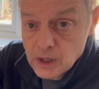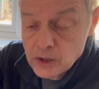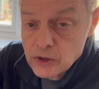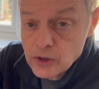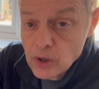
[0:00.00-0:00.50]

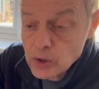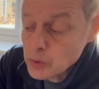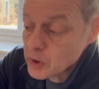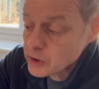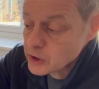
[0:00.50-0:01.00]
So you
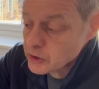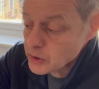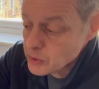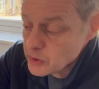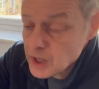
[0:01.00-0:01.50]
want
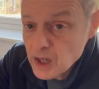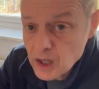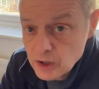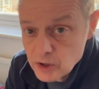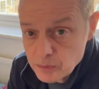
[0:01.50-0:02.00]
screws,
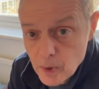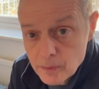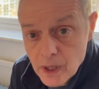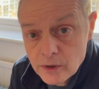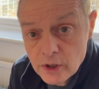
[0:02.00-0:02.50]
and just pop
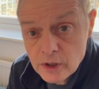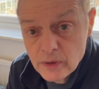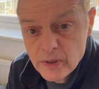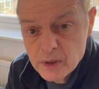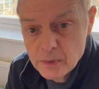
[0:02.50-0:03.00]
down to
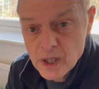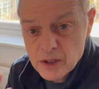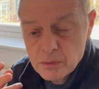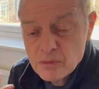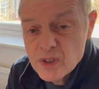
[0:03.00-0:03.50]
Screwfix and get
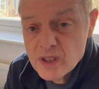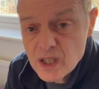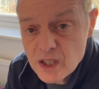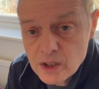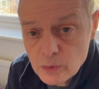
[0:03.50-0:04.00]
some
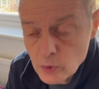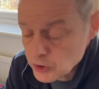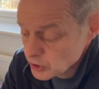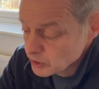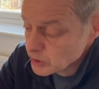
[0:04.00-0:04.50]
decent wood
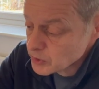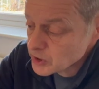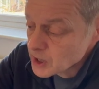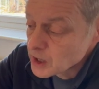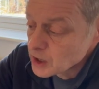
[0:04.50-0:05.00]

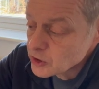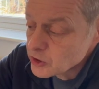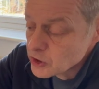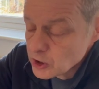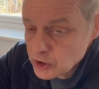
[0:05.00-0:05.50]
screws,
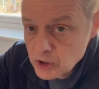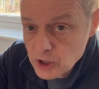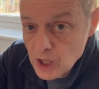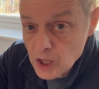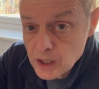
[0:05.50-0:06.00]
just
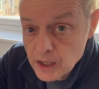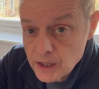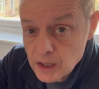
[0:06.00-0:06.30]
slightly